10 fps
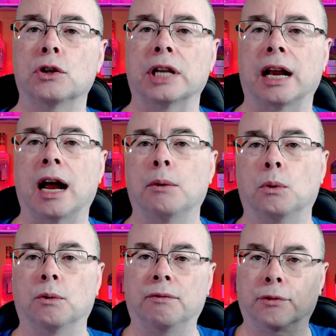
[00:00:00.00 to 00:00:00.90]
and I will
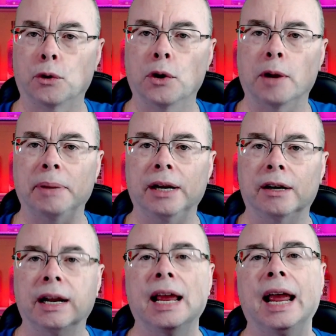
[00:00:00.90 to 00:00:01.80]
throw it up here
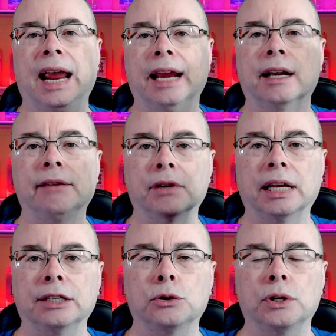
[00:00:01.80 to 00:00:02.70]
and leave a
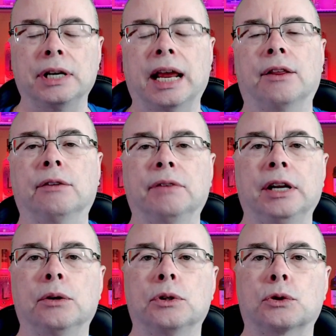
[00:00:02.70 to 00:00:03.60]
link to it down in the
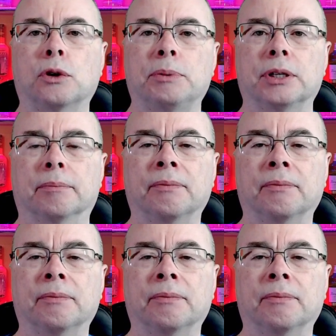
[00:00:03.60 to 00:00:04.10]
video description.